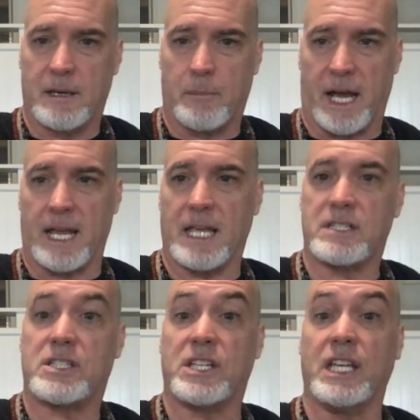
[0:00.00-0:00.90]
by
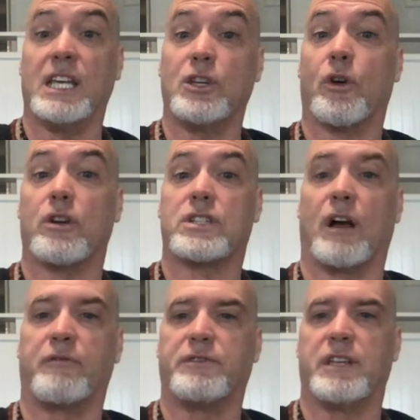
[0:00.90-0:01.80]
seeing
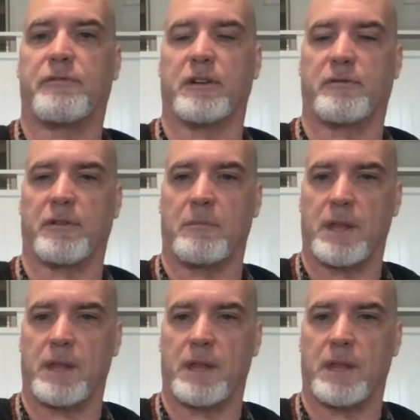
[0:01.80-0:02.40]
yourself different from